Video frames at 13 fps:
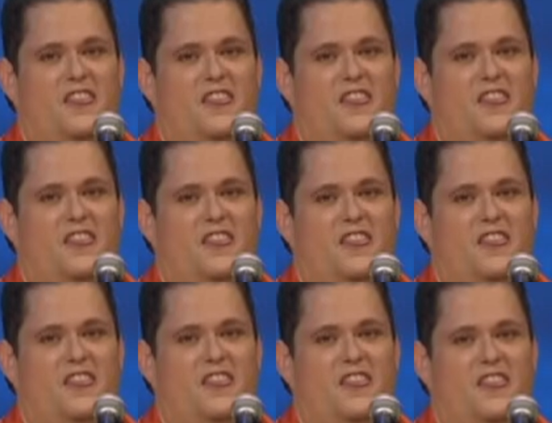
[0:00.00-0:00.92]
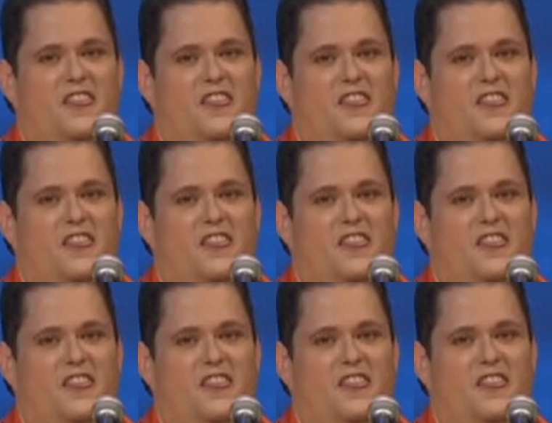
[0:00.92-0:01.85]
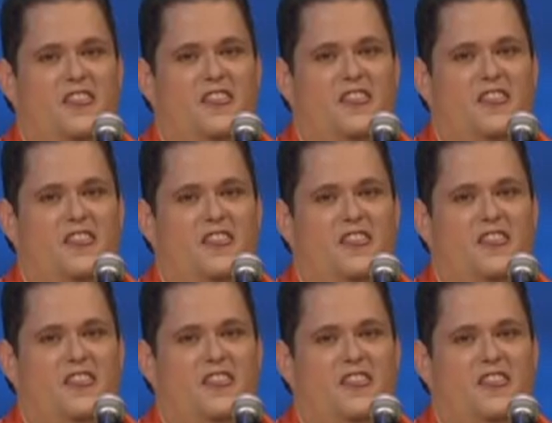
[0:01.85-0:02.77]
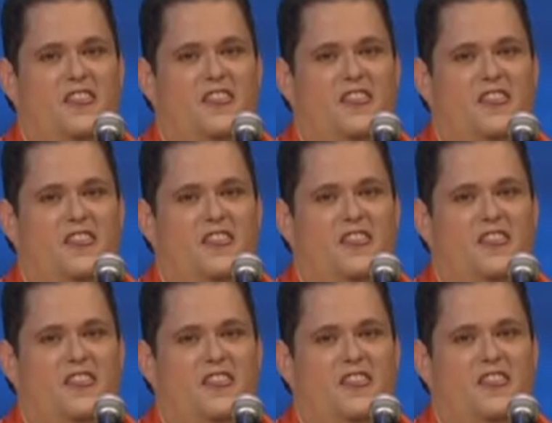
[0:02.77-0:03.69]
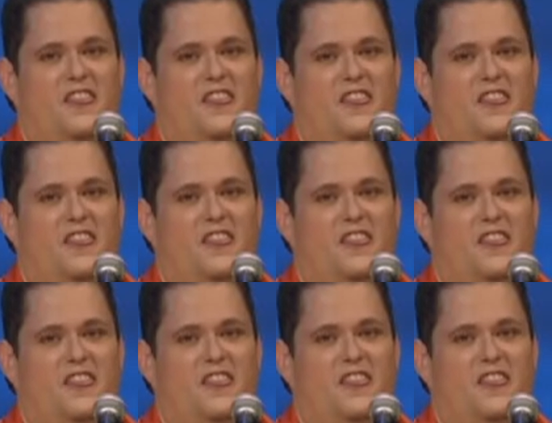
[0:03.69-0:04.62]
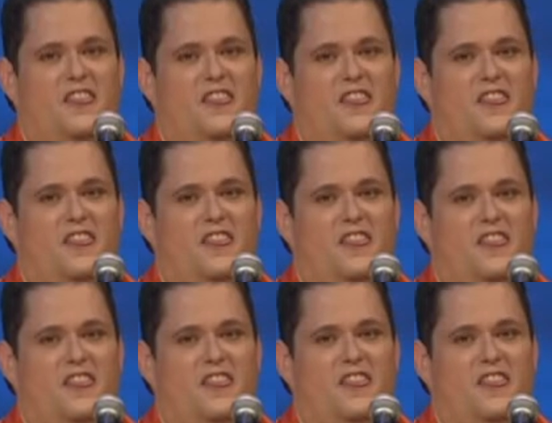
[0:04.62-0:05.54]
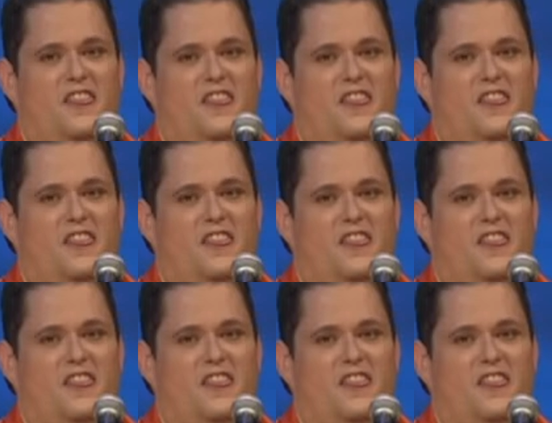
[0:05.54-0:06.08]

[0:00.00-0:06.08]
(silent)